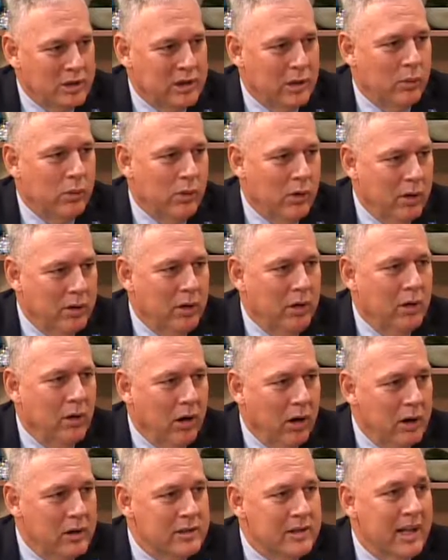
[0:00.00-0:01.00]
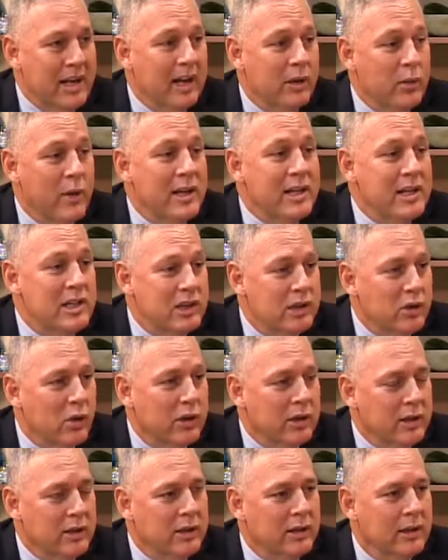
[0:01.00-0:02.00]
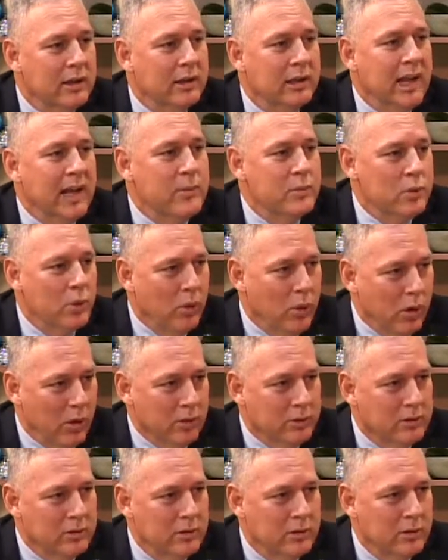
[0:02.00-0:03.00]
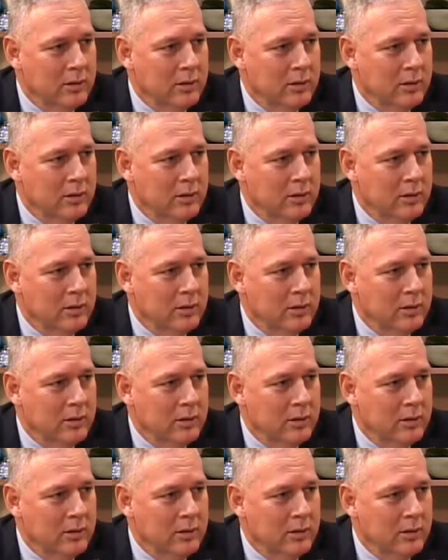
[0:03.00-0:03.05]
that were on the cards that had already started came to a halt.